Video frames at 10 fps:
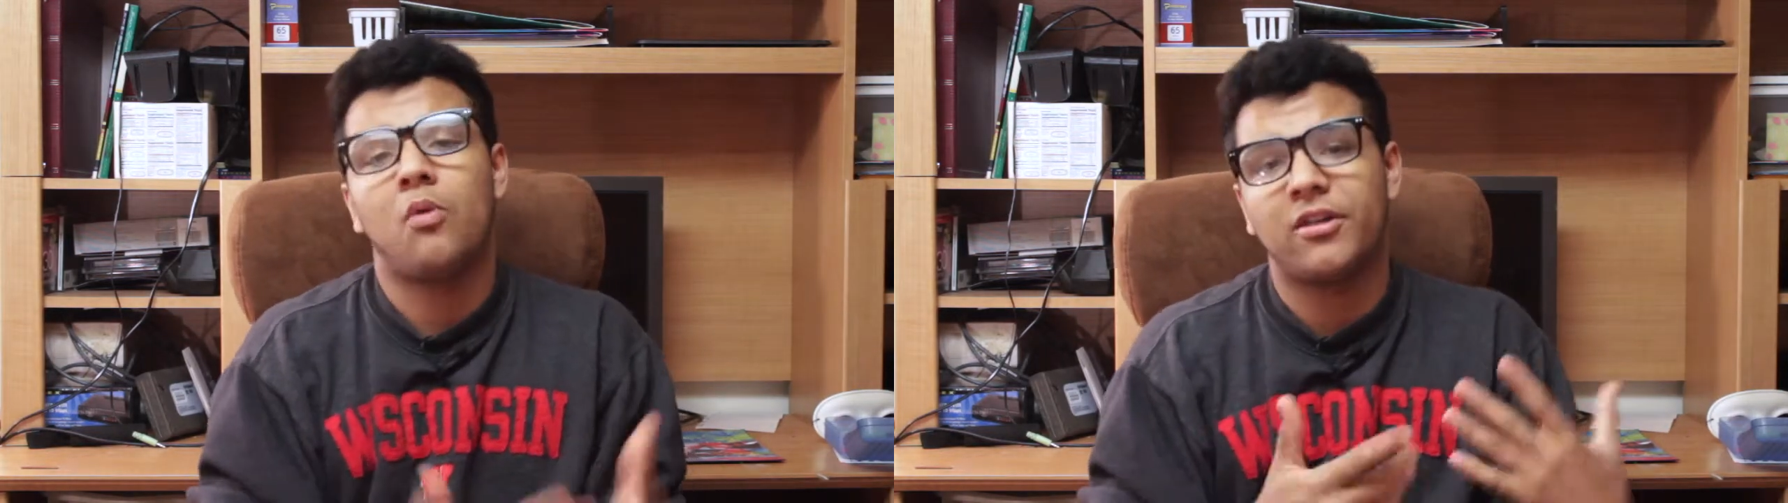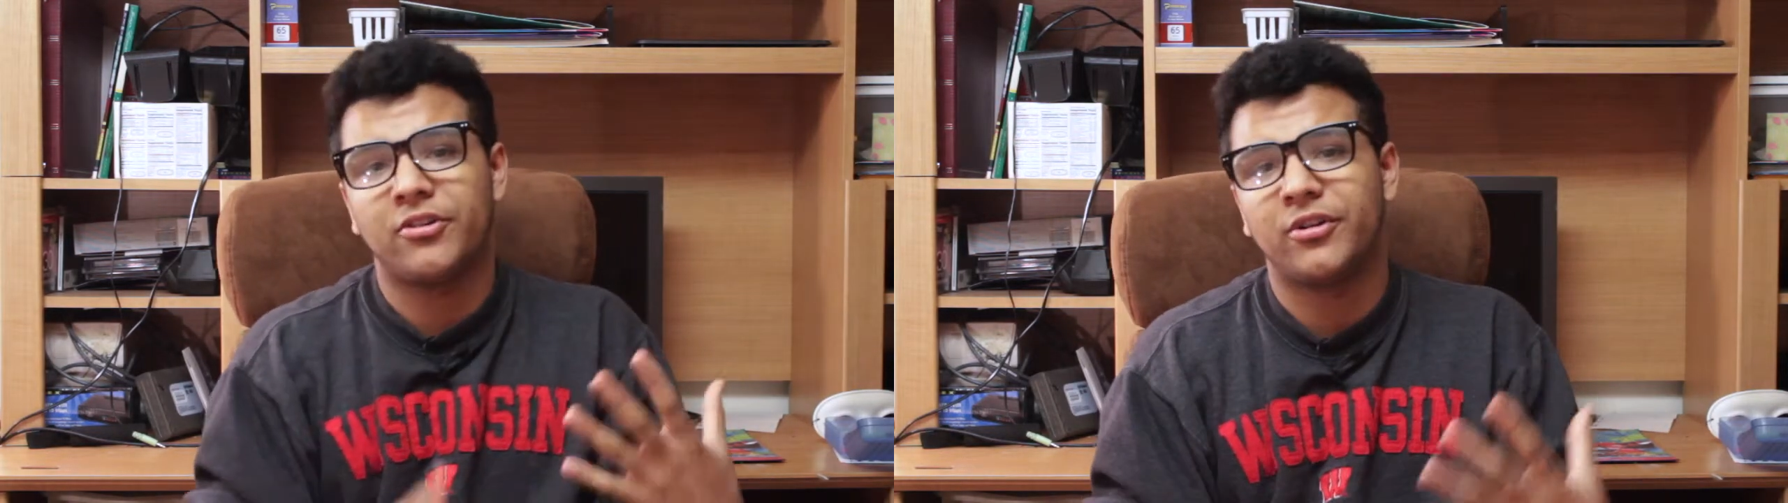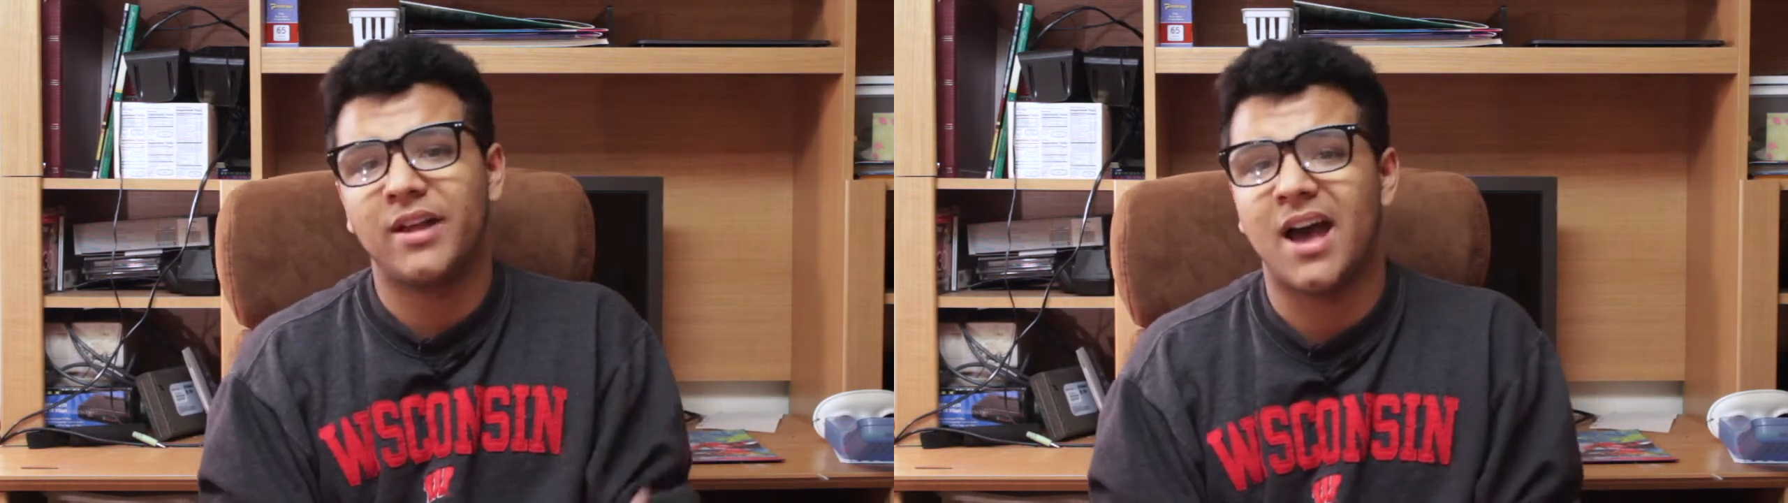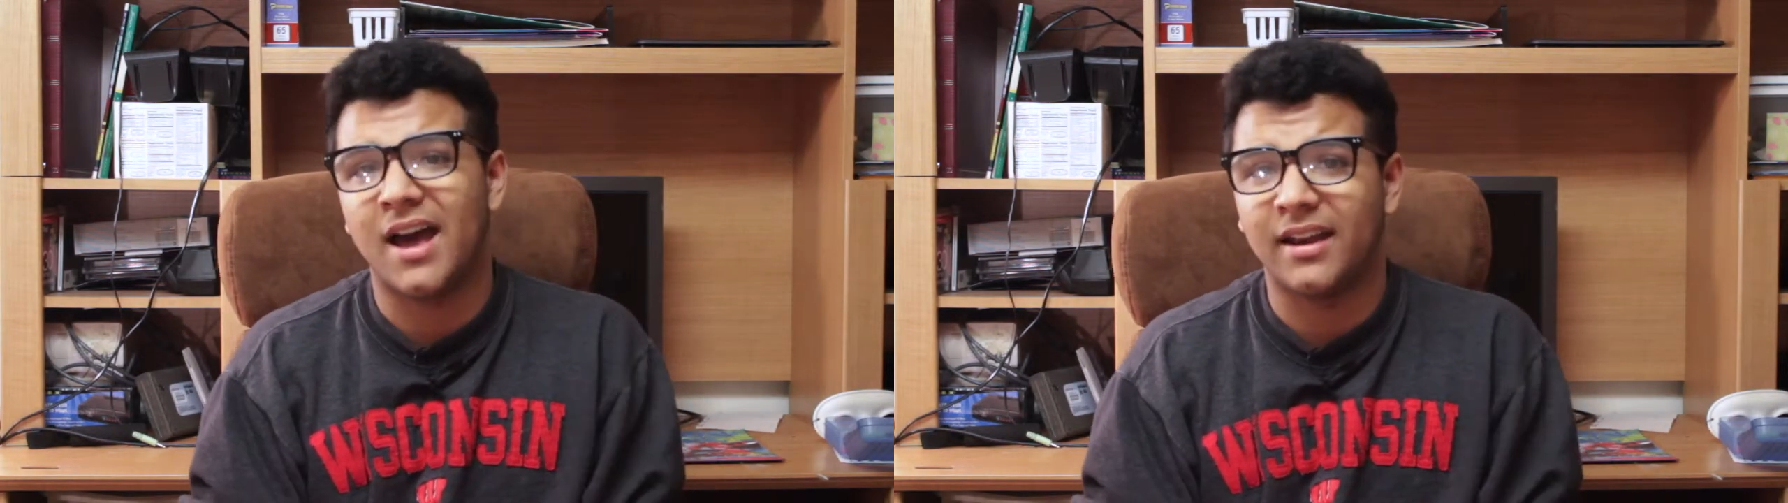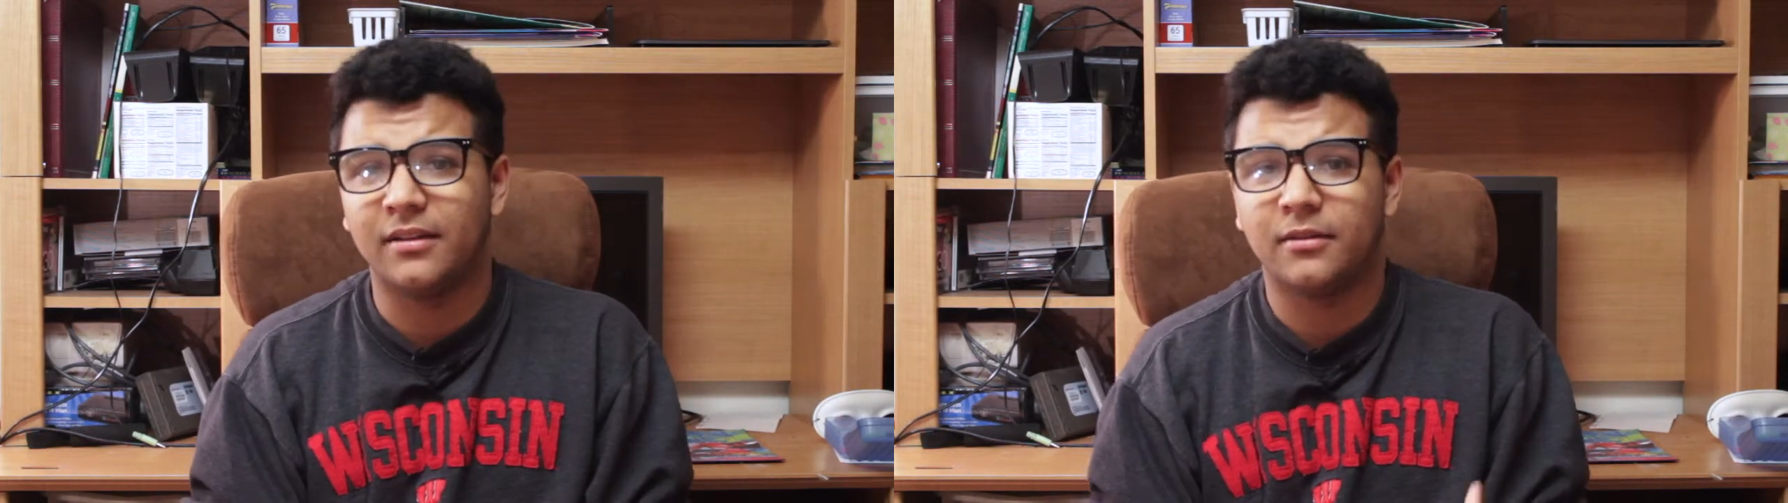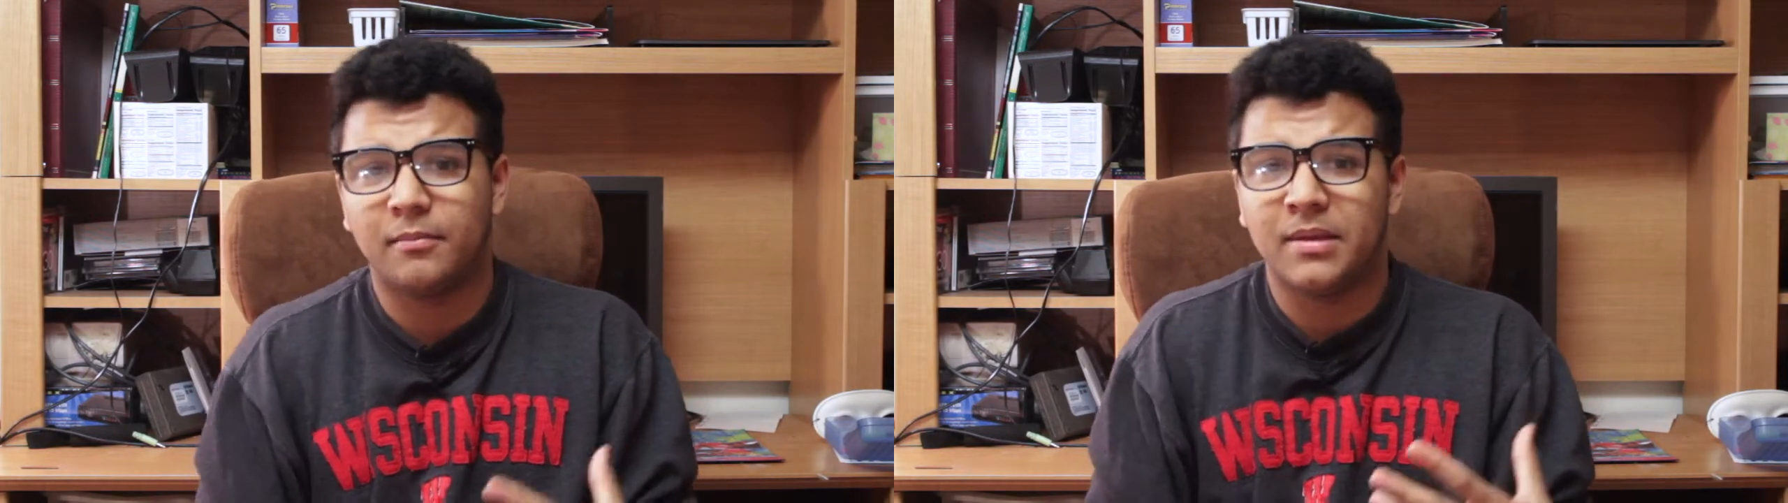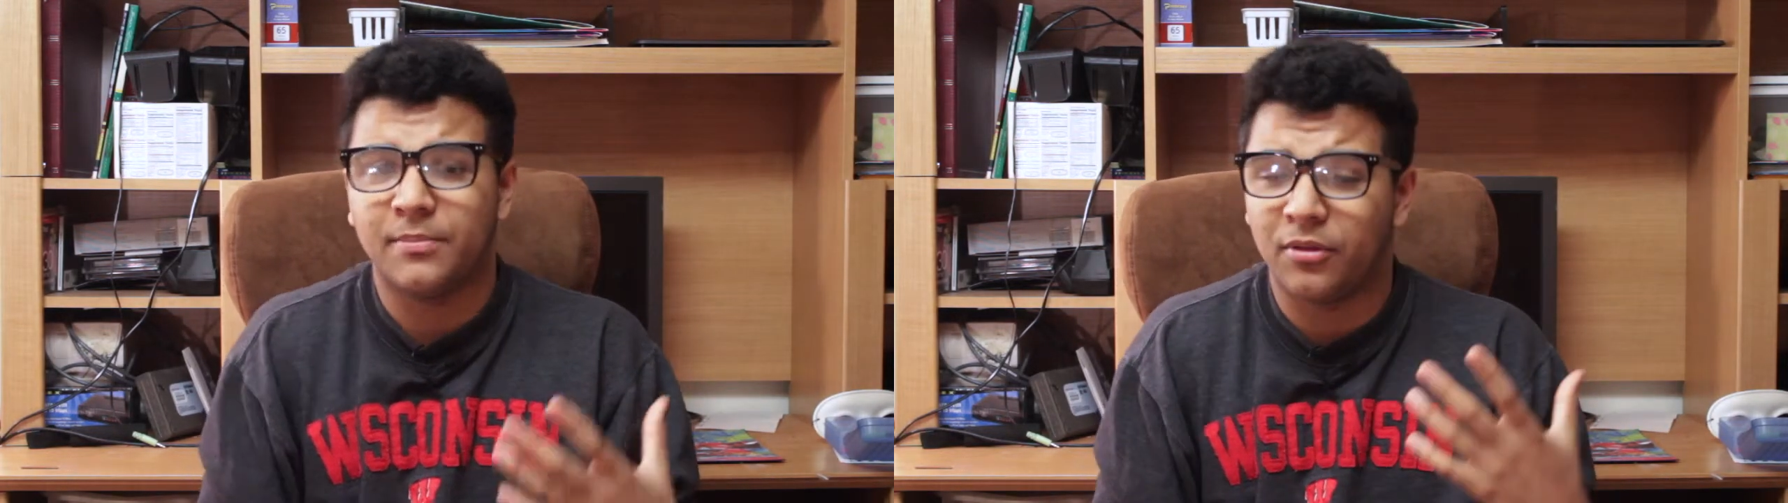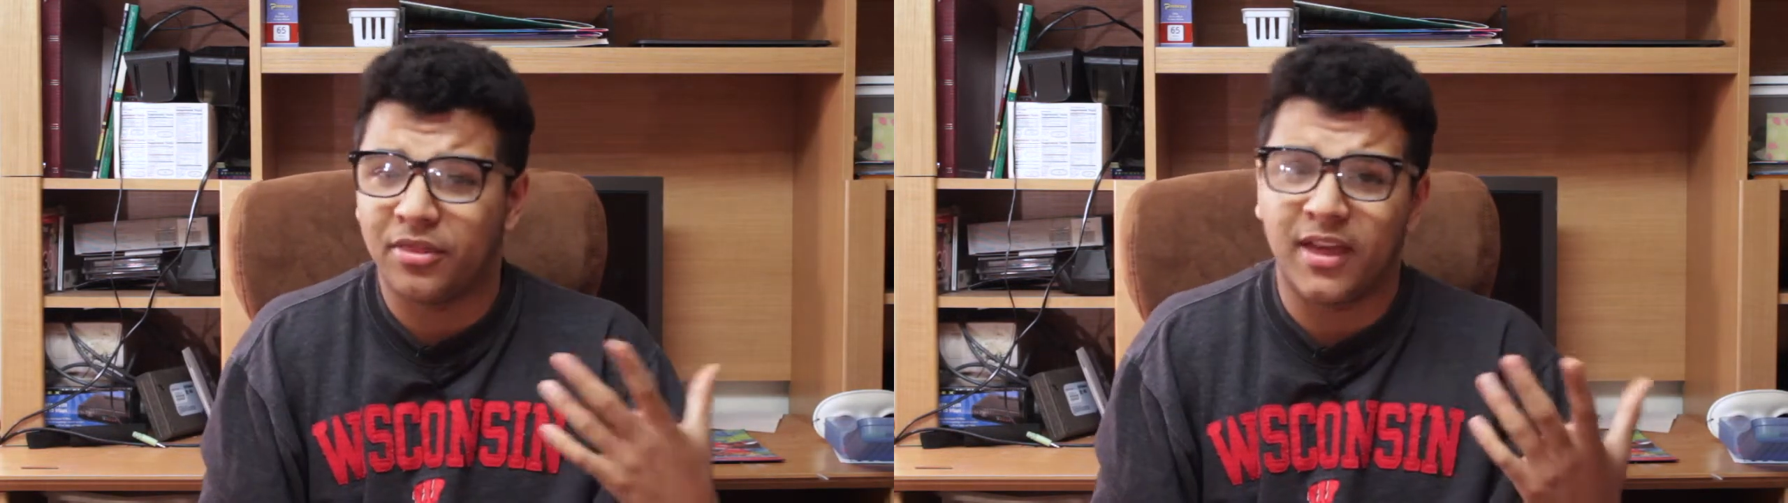whether or not people